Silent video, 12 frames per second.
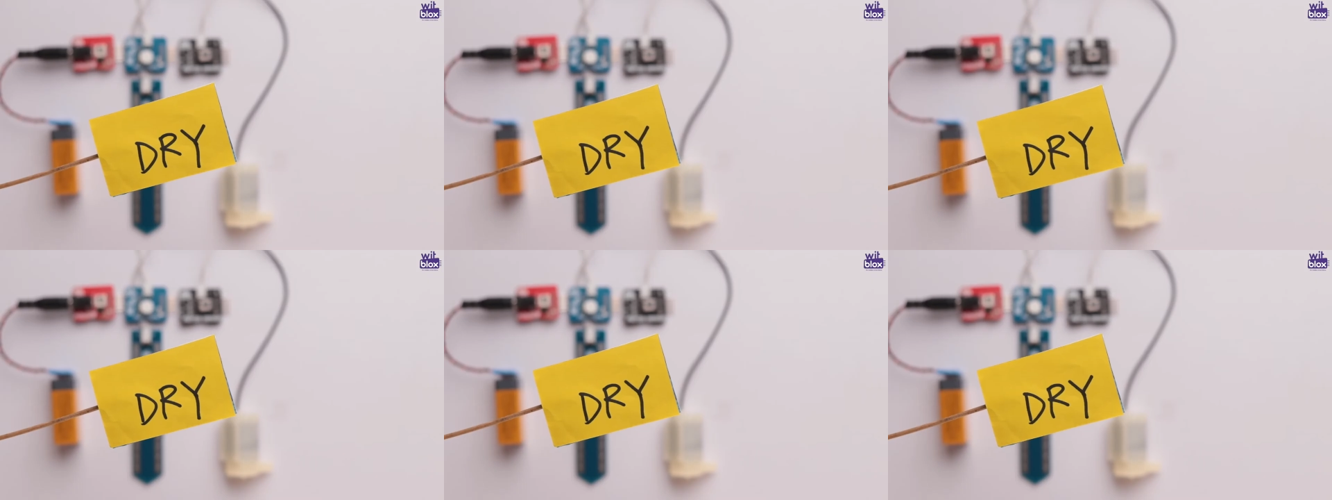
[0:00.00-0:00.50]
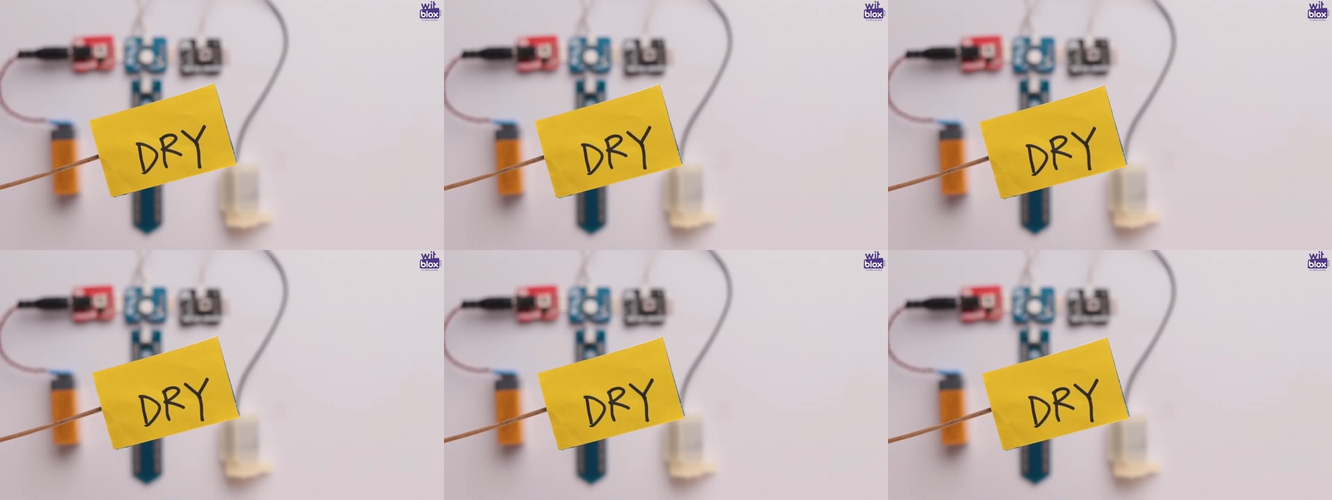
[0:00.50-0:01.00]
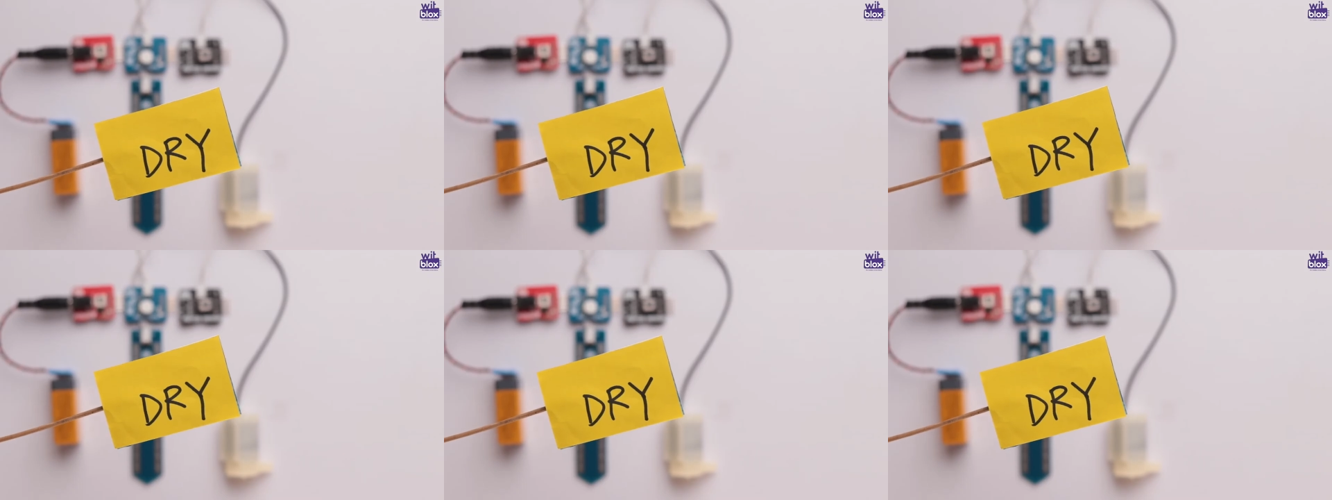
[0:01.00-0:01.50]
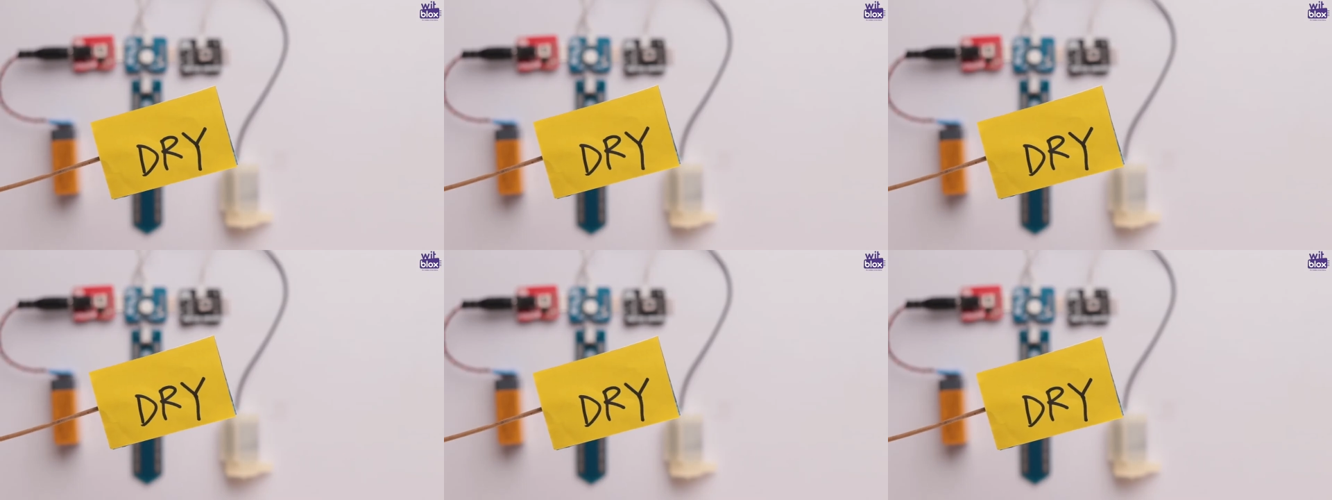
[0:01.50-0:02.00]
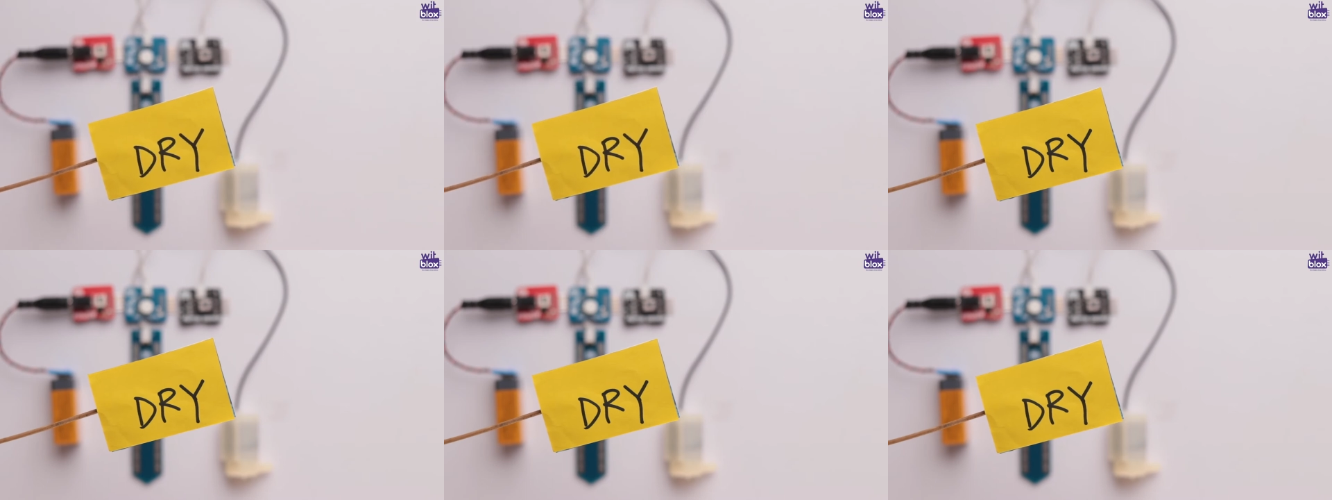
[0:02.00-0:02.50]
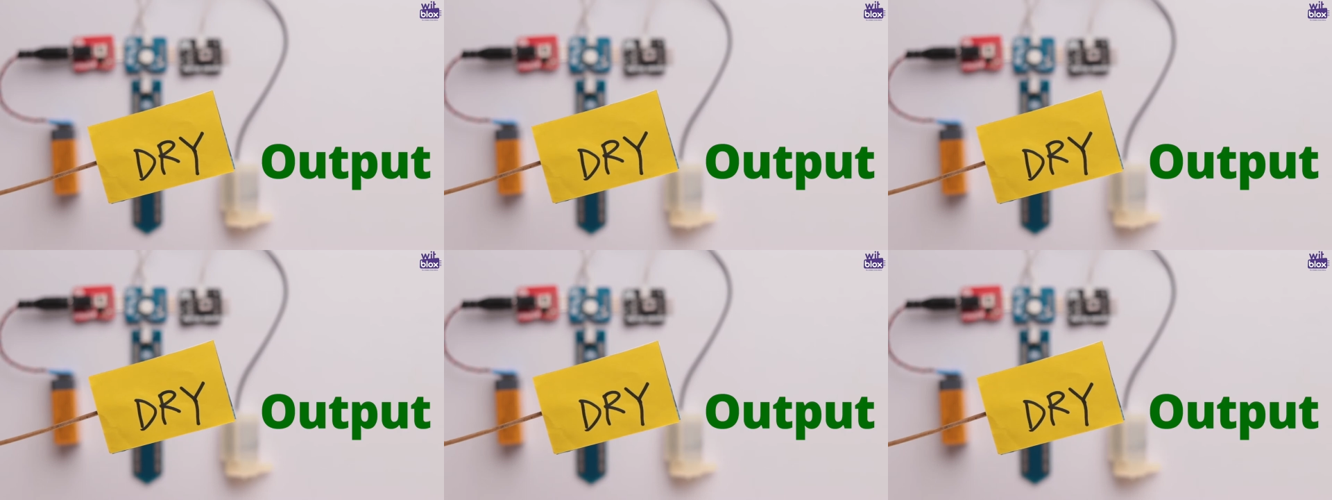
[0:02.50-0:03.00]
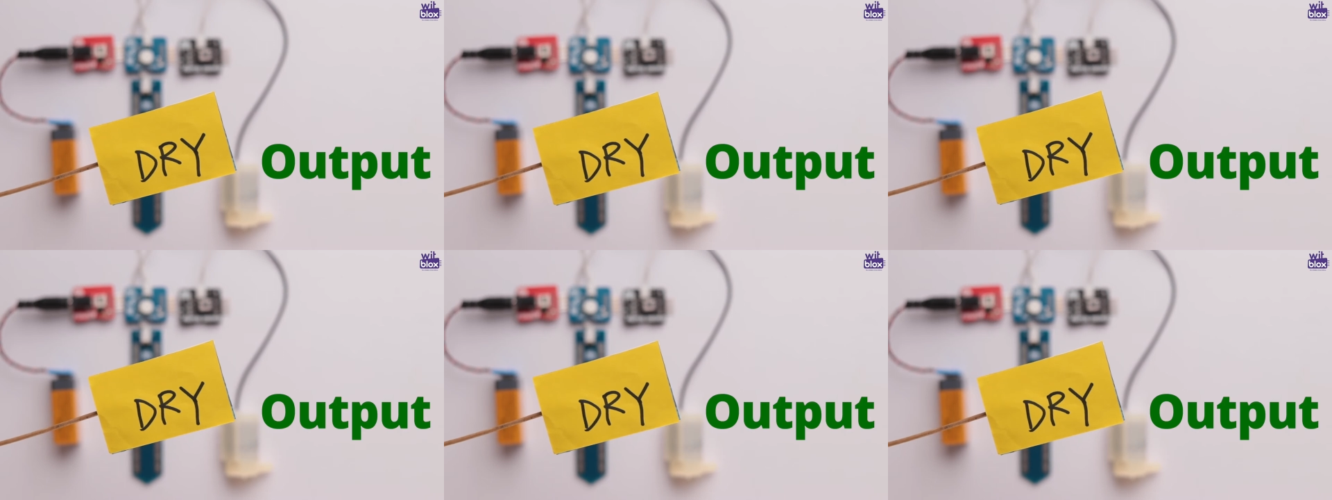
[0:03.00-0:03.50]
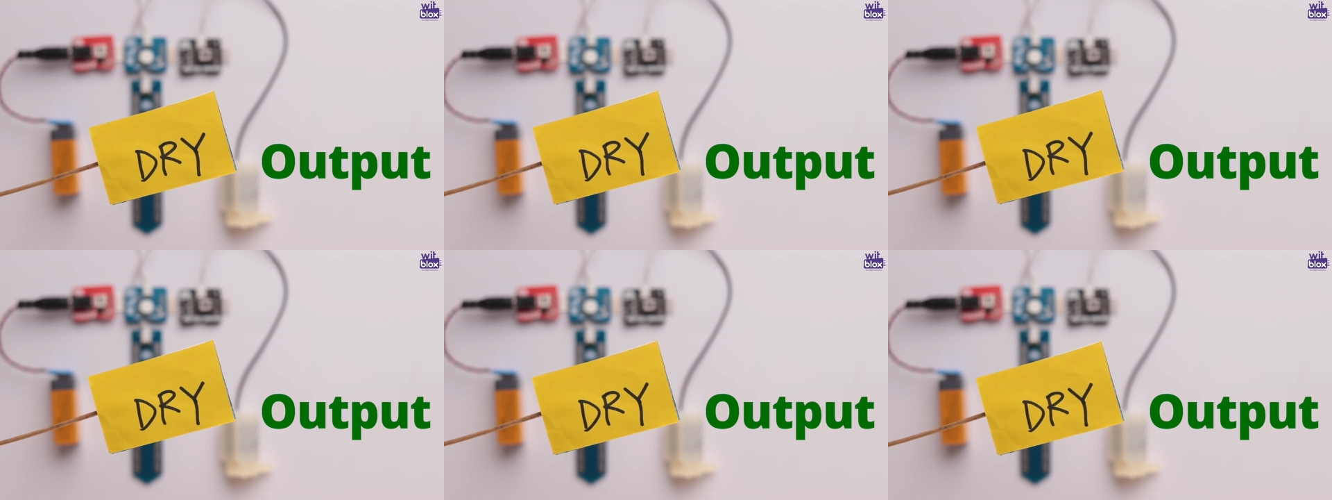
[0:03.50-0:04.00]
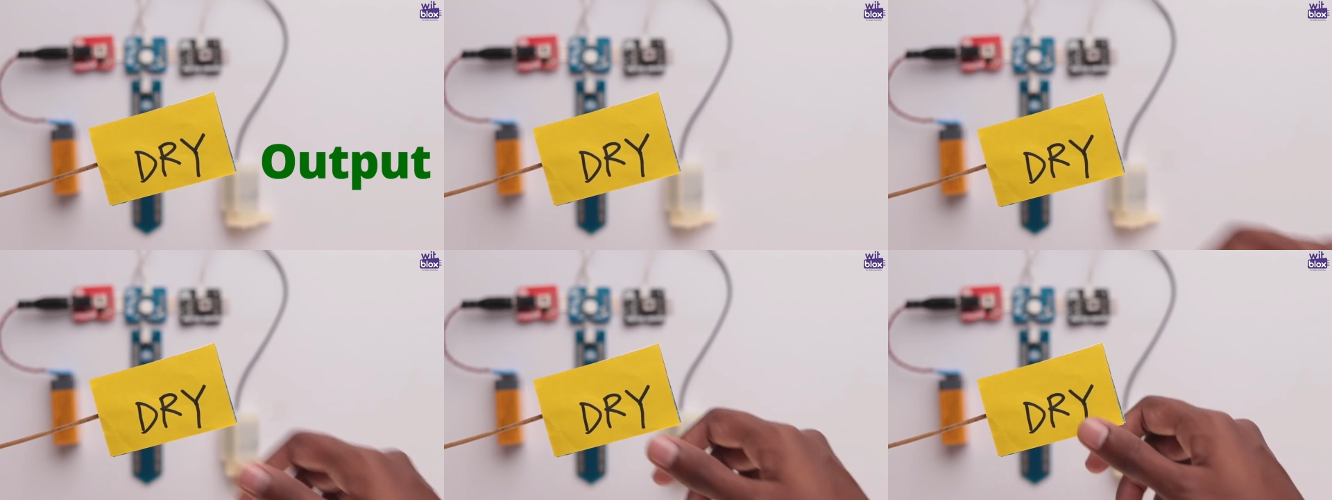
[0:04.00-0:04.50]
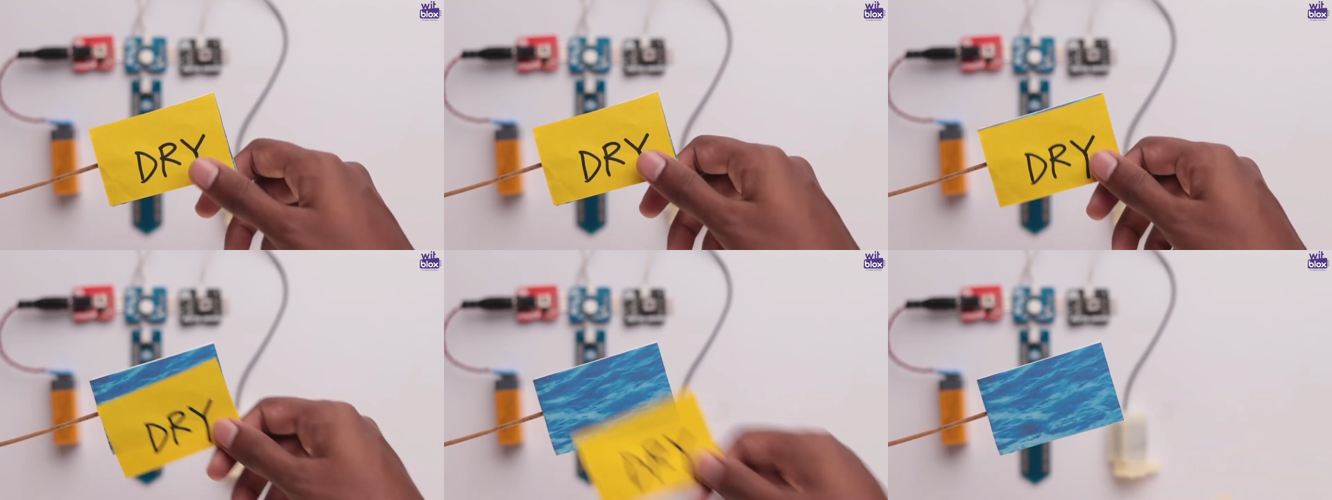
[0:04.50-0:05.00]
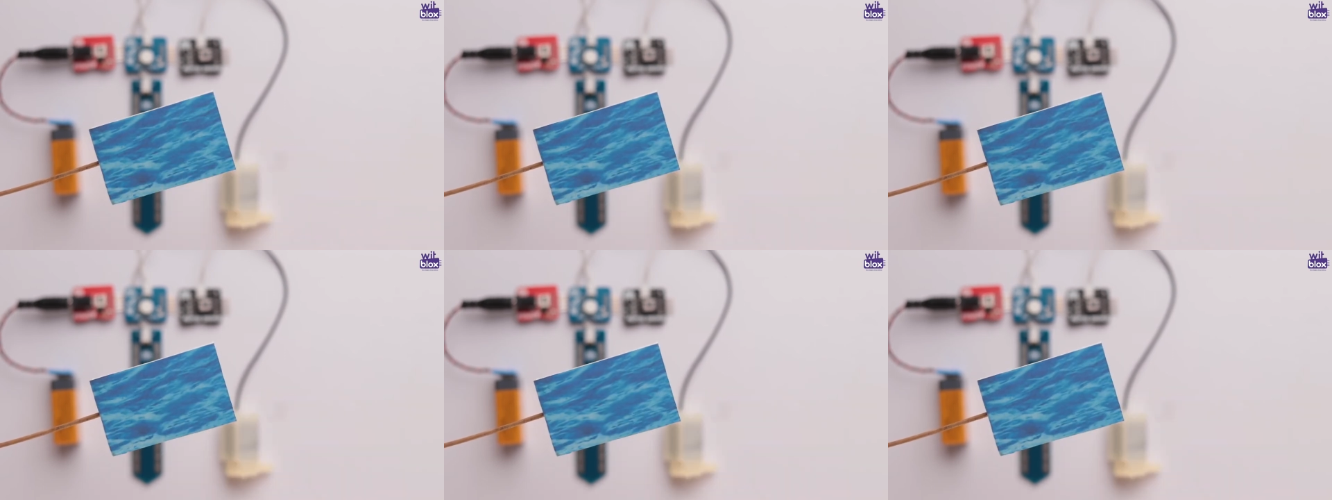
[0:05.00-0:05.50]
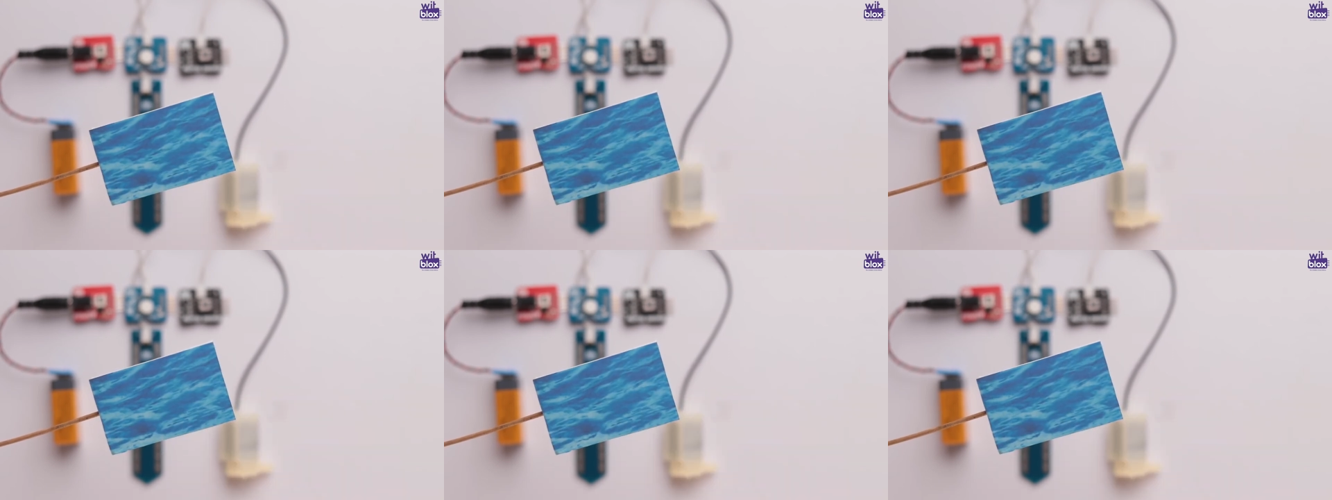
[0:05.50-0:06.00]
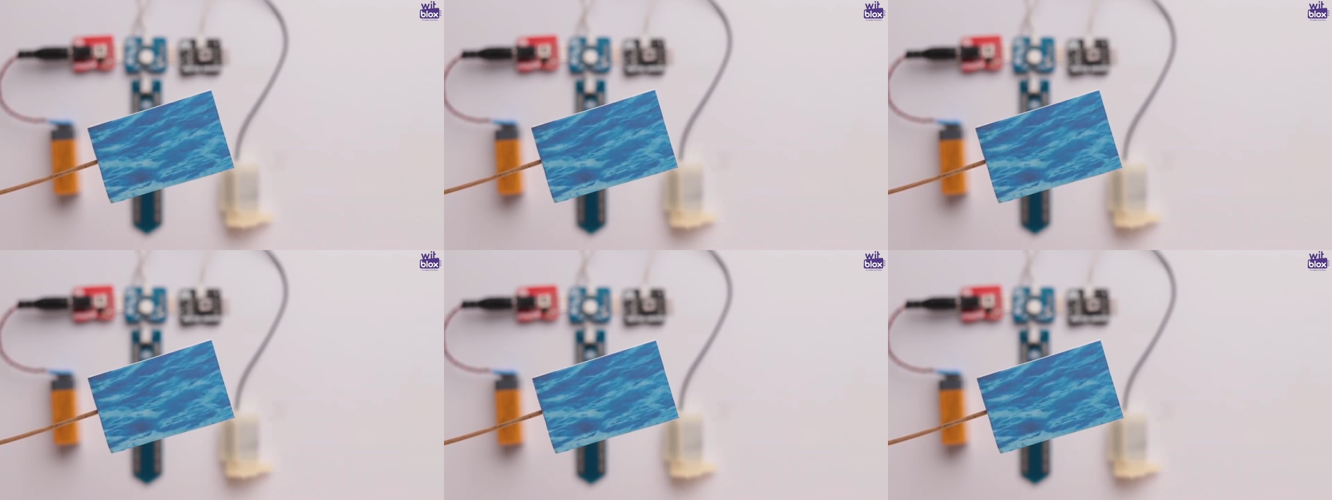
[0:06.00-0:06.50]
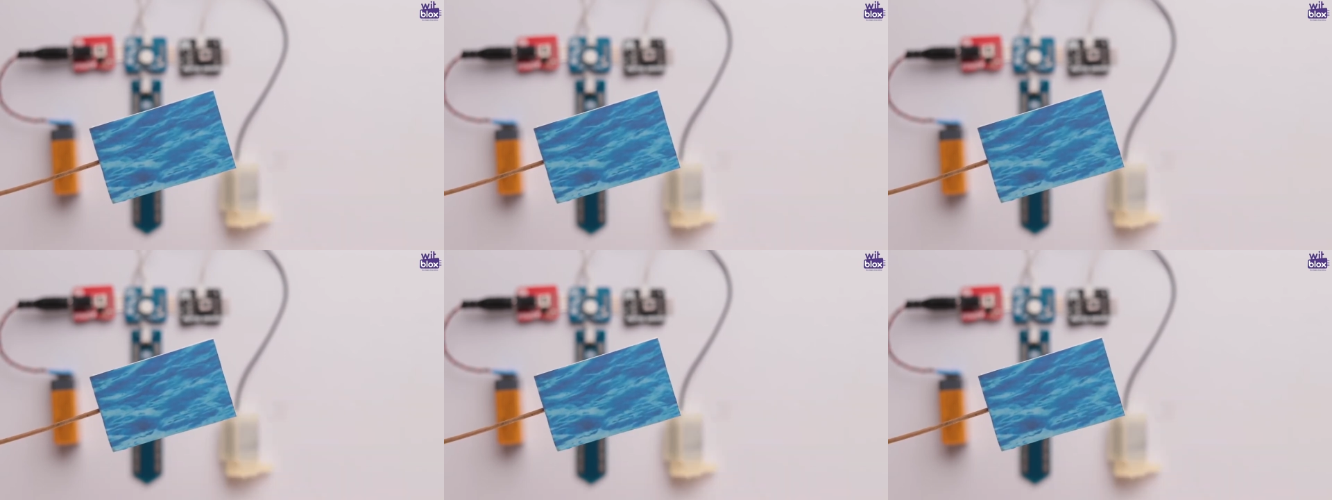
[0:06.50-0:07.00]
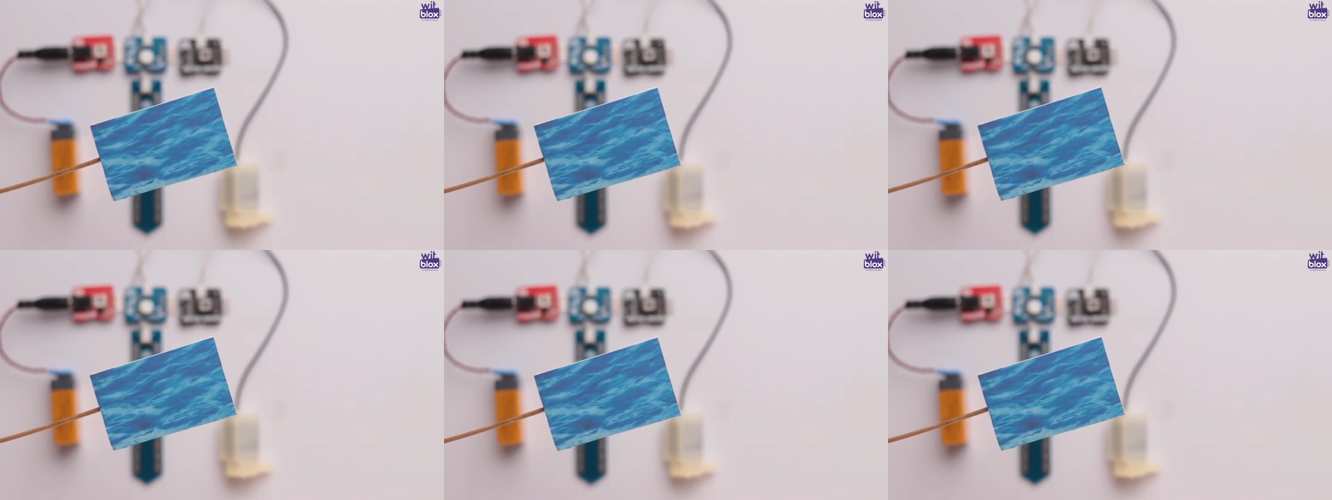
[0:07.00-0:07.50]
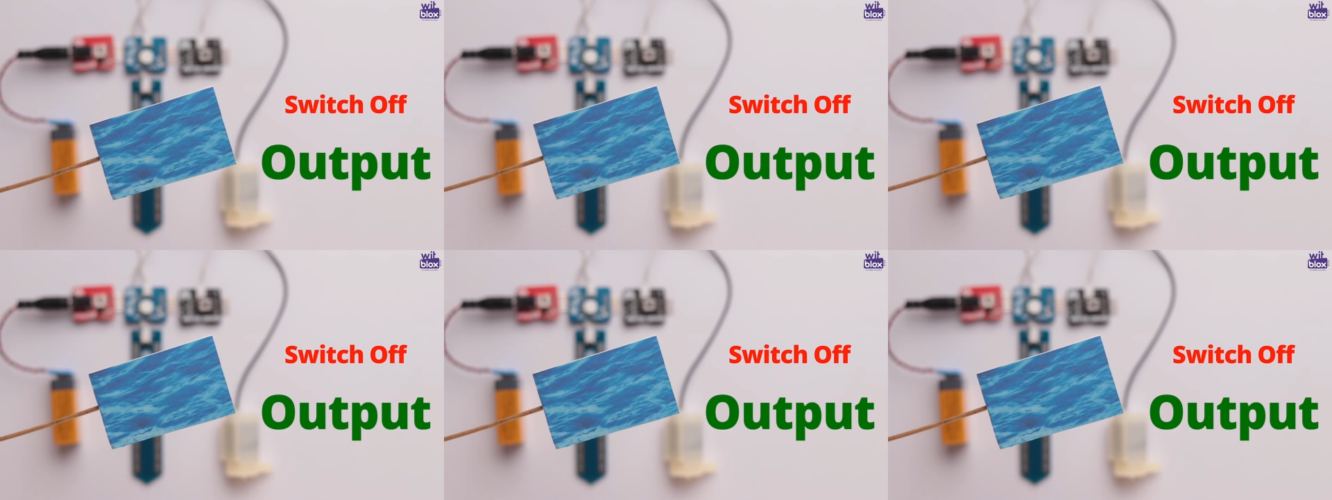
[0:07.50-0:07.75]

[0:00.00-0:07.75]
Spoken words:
Nobody's mouth can be seen.